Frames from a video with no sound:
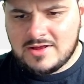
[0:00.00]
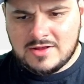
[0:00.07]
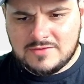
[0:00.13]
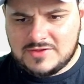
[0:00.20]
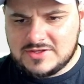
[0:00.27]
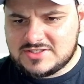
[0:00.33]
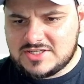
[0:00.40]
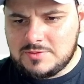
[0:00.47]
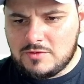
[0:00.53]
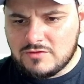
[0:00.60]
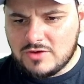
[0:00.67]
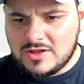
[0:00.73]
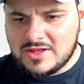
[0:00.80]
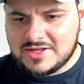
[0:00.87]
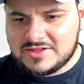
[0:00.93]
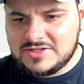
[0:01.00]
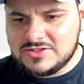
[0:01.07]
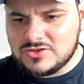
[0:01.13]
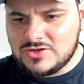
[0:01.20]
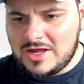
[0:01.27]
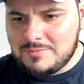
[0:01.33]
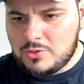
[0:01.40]
this team overall, like, these
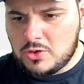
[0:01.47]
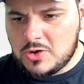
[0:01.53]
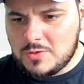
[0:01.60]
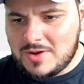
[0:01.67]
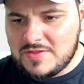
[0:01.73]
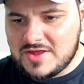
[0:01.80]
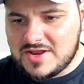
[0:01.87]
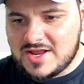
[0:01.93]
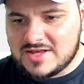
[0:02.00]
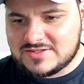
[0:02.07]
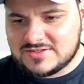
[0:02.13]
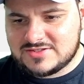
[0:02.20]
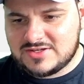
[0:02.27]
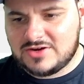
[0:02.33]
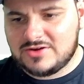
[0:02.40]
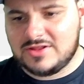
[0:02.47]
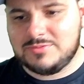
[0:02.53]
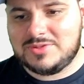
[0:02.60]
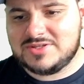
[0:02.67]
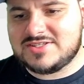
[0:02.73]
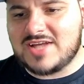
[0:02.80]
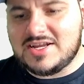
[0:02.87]
are not Pokemon that necessarily,
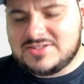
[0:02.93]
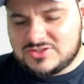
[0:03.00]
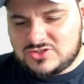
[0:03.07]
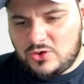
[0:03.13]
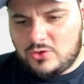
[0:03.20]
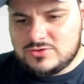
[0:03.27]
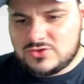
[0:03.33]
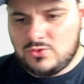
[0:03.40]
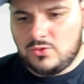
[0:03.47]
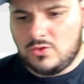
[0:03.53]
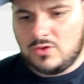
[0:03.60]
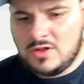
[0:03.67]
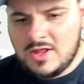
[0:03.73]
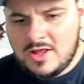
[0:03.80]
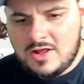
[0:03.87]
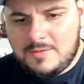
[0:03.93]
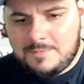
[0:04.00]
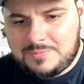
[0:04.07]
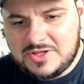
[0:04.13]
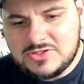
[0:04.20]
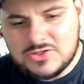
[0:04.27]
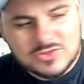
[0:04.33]
besides the Toedscruel,
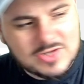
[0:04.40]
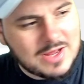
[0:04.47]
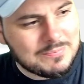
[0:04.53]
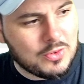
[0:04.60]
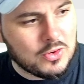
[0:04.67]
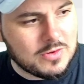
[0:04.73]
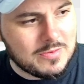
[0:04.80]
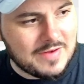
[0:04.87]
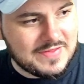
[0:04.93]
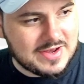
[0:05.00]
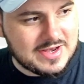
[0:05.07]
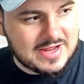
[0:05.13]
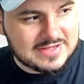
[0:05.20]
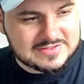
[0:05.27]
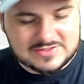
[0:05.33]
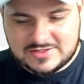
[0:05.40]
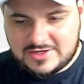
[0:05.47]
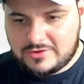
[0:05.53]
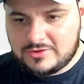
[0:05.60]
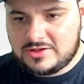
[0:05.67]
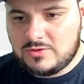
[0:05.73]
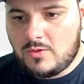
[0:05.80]
these are not Pokemon that
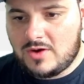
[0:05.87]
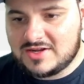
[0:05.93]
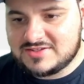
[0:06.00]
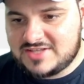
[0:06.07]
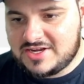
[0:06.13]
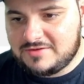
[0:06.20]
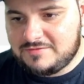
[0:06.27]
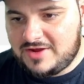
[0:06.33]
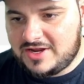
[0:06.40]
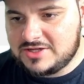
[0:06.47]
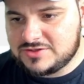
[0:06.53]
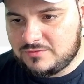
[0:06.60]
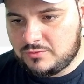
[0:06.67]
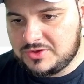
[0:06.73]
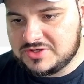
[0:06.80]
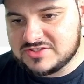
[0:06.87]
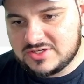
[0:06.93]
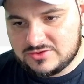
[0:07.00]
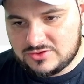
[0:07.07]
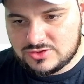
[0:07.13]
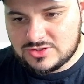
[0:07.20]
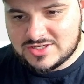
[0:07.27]
necessarily want to take advantage of Weezing.
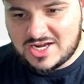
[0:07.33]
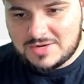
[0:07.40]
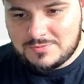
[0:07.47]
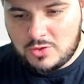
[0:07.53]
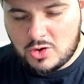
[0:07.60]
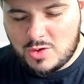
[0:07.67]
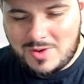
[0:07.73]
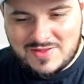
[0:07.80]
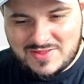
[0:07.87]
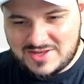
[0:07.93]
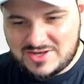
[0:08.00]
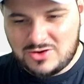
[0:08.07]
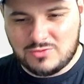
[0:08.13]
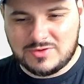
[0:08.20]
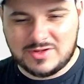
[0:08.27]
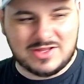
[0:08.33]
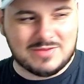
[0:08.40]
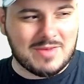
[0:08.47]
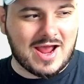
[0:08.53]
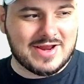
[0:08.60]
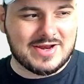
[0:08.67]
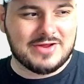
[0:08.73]
They're just kind of Pokemon that don't really
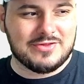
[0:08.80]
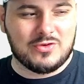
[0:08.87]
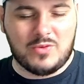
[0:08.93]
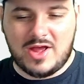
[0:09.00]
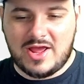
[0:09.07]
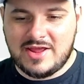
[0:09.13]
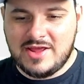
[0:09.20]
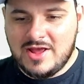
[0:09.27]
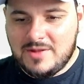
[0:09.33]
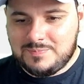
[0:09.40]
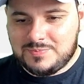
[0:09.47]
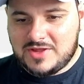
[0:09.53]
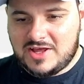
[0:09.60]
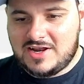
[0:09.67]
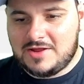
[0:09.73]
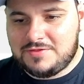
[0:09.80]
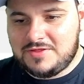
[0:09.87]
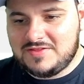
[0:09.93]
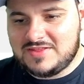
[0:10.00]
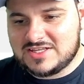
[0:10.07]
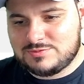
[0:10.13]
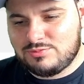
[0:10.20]
mind either way. And I think
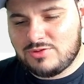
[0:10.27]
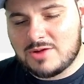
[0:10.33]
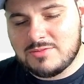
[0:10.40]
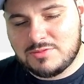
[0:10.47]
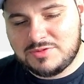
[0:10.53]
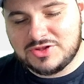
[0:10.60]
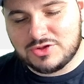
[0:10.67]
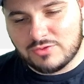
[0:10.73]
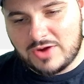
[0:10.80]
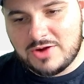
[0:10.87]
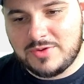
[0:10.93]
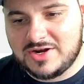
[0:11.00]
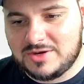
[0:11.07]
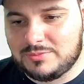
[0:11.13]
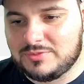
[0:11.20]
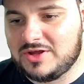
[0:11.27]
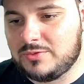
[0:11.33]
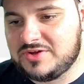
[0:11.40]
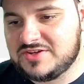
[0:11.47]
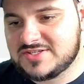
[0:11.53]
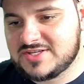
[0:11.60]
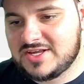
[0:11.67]
that's probably the right way to play
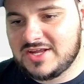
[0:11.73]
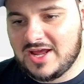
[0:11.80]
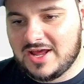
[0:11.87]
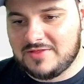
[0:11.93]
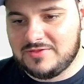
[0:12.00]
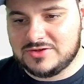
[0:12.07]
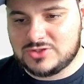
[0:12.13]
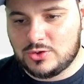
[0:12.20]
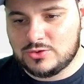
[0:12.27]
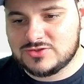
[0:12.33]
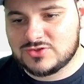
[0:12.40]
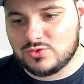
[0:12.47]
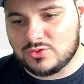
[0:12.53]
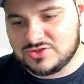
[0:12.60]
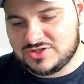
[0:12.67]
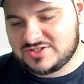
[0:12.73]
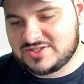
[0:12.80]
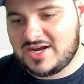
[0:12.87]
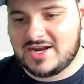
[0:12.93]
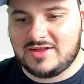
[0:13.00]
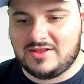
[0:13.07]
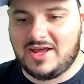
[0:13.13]
Weezing. And the Toedscruel just
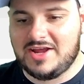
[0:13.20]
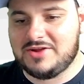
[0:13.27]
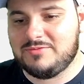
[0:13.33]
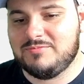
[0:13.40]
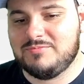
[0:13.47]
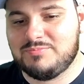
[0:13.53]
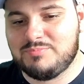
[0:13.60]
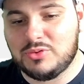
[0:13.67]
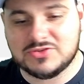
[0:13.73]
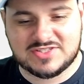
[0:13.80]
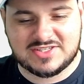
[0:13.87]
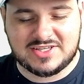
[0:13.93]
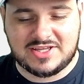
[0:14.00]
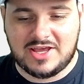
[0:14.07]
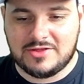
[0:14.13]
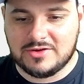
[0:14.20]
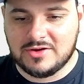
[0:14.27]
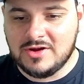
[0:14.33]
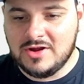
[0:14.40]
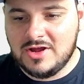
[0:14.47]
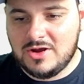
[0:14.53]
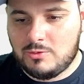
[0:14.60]
kind of like pulls it together.
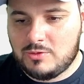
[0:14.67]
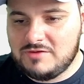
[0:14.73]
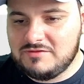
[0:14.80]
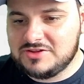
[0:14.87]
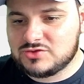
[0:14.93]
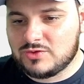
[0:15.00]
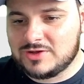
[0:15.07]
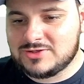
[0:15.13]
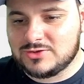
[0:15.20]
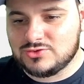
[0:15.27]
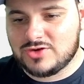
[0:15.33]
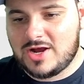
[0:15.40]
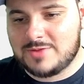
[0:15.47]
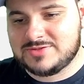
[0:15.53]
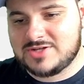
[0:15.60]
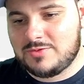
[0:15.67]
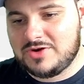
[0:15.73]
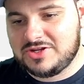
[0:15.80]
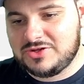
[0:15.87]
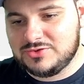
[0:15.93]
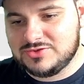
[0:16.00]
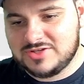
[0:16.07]
Whenever this rental drops, I want
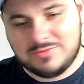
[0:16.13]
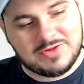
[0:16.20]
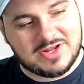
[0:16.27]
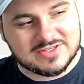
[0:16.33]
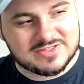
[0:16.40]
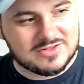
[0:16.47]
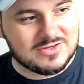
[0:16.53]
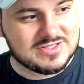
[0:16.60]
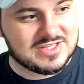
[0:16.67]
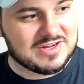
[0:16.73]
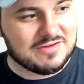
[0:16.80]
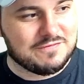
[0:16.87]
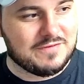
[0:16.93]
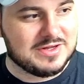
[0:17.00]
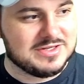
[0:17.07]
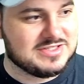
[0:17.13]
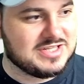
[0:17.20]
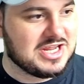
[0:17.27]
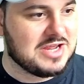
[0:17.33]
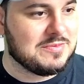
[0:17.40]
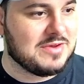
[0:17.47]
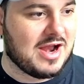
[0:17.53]
to use it because it looks like a fun
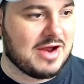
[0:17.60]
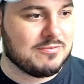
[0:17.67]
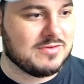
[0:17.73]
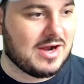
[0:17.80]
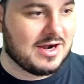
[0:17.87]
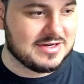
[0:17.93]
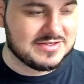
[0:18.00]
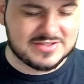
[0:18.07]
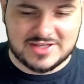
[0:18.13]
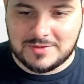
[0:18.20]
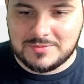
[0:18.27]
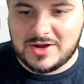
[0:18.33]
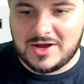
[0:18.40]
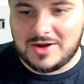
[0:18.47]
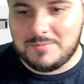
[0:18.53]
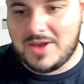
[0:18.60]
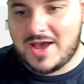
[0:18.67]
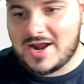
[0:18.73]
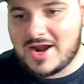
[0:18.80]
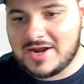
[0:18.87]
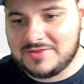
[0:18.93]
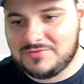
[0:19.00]
team. And honestly, I'm kind of mad
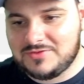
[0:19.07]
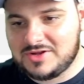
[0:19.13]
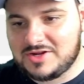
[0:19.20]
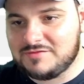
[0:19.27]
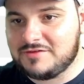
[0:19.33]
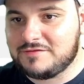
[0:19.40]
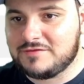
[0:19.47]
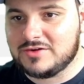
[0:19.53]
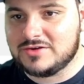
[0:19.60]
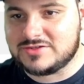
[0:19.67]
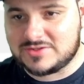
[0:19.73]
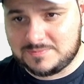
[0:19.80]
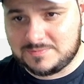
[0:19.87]
I didn't think of it first.